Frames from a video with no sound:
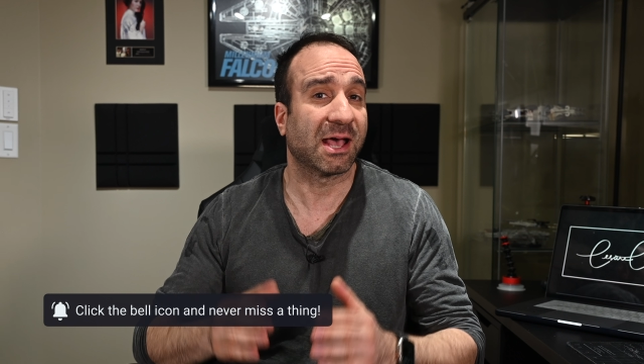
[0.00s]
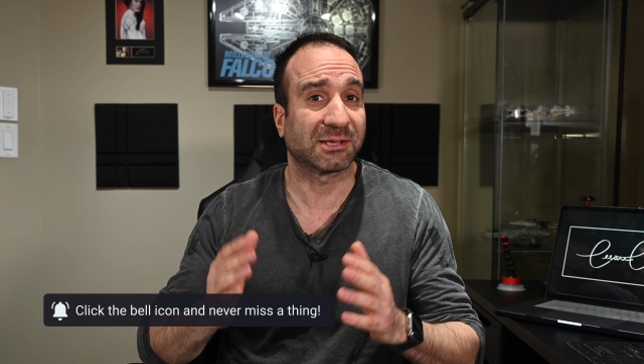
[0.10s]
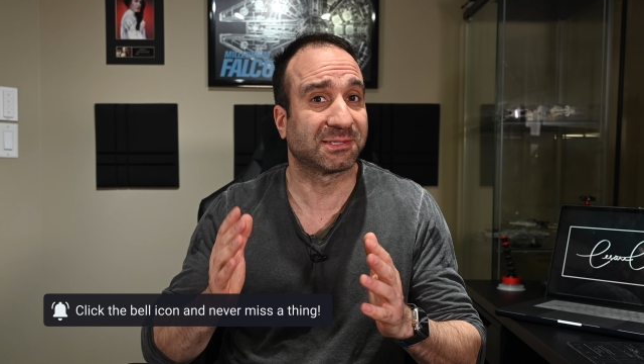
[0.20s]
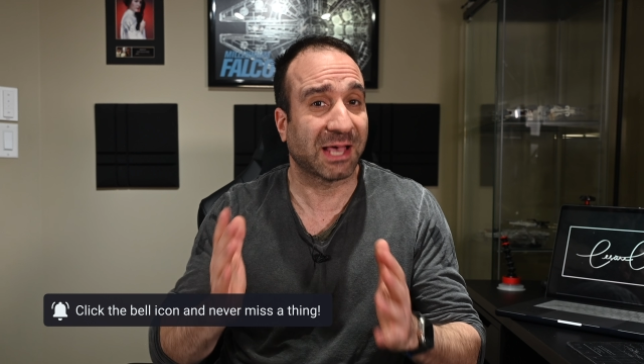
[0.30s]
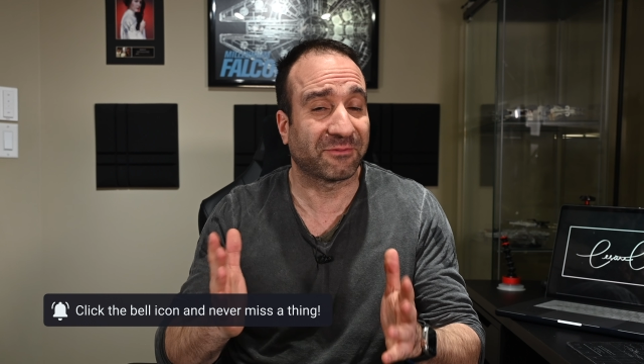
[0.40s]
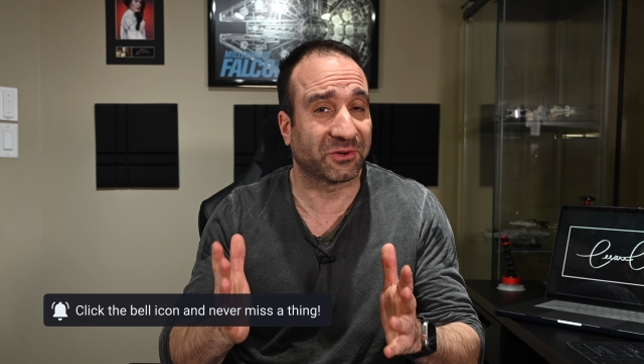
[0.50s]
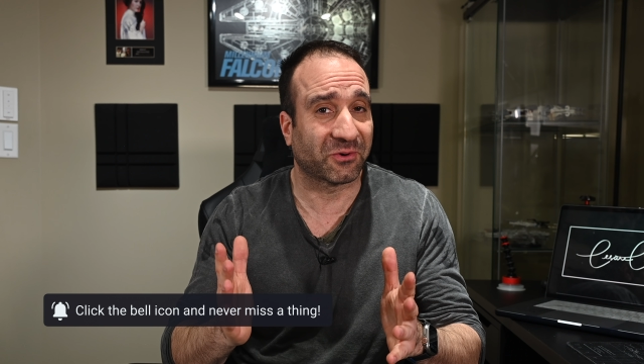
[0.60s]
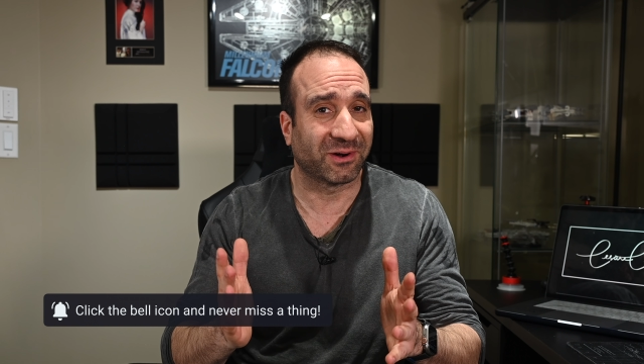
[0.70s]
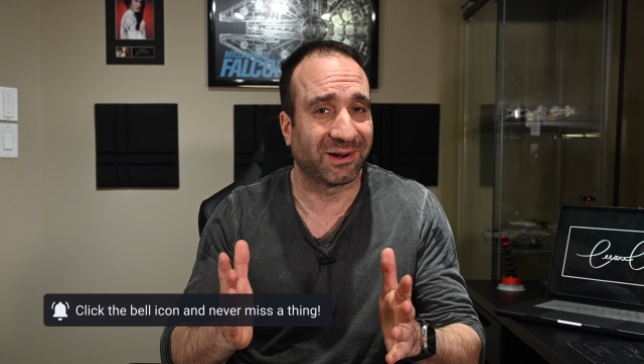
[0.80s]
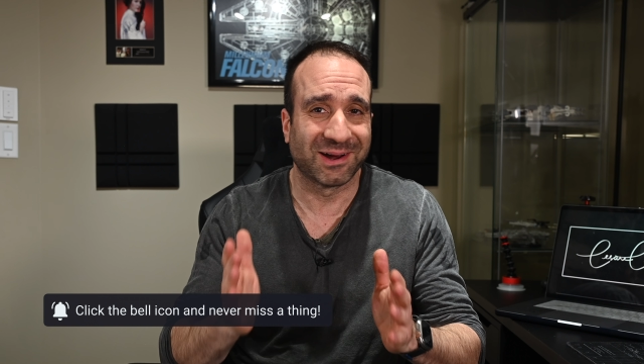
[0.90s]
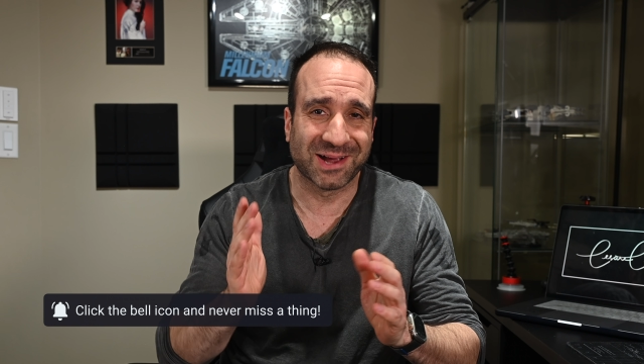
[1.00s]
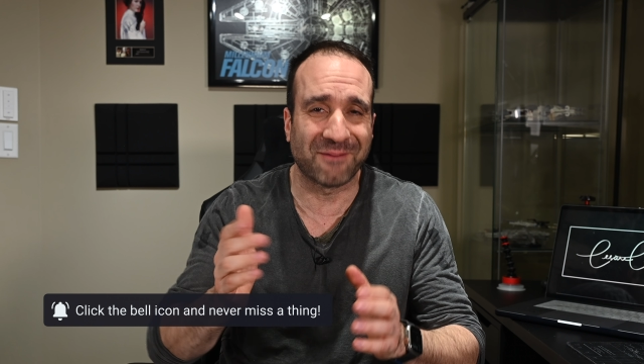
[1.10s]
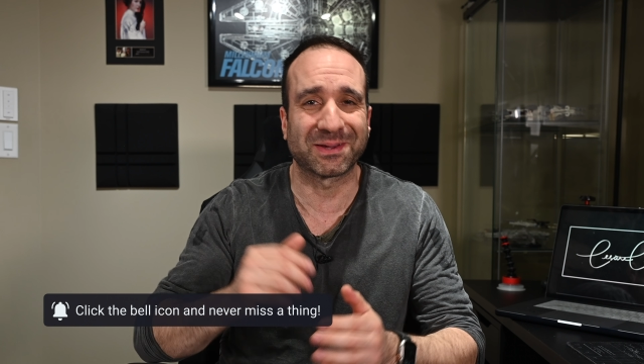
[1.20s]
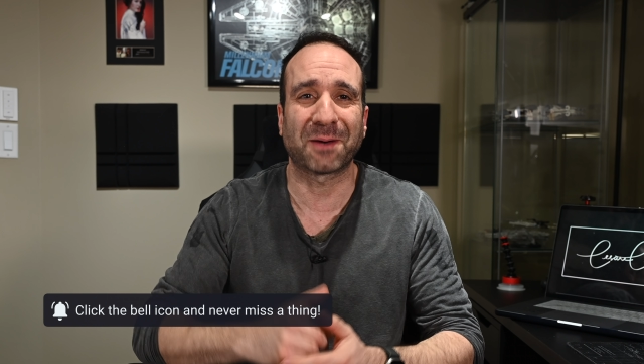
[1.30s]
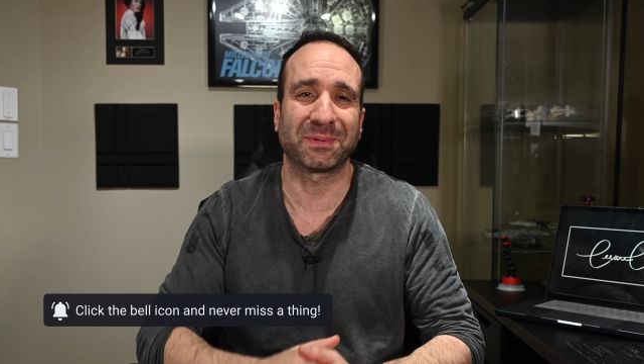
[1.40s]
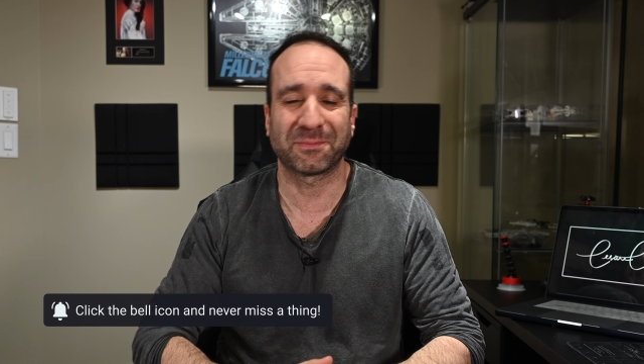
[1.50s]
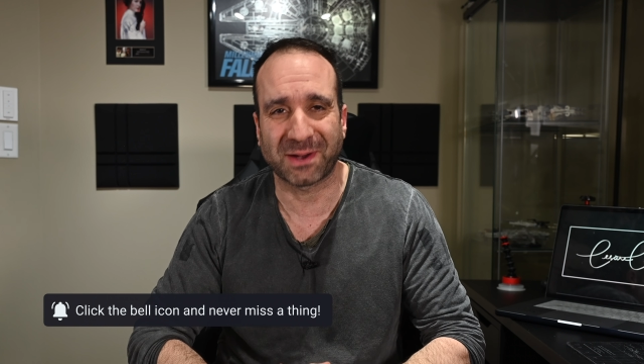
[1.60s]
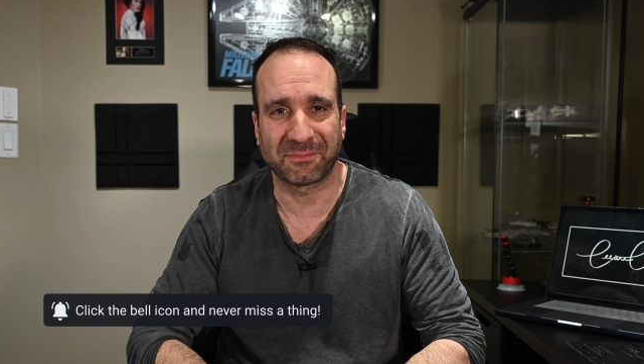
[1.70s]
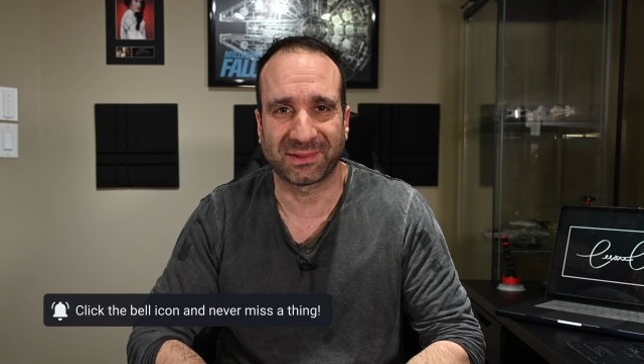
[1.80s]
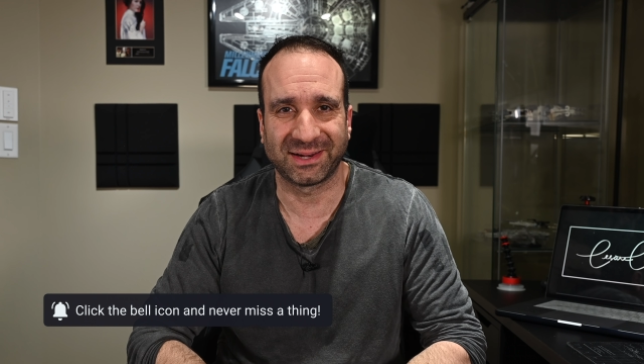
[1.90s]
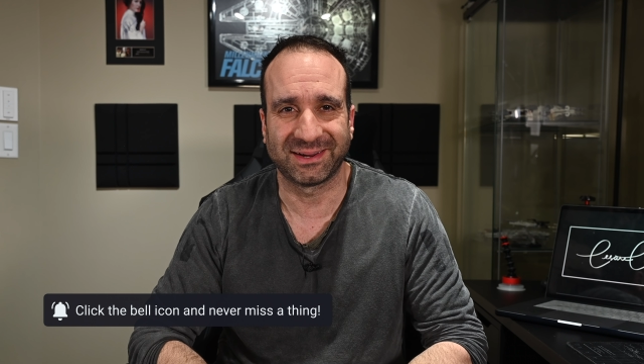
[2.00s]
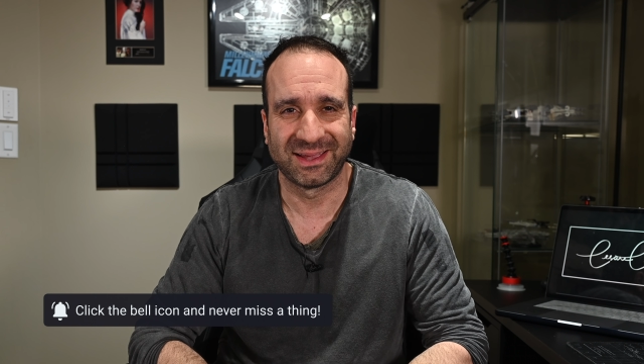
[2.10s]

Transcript: El Salvador coming up in the pipeline.